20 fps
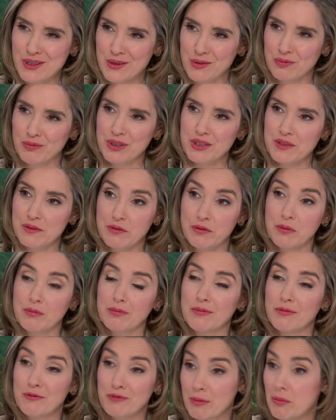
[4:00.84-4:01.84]
to the risk
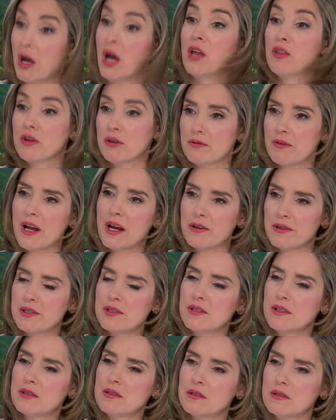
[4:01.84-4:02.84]
from other
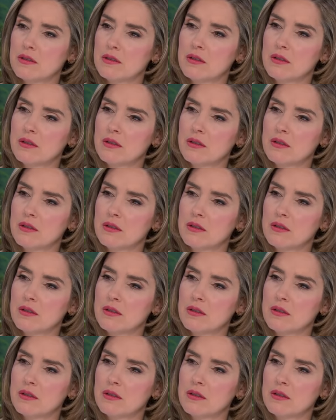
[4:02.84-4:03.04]
viruses?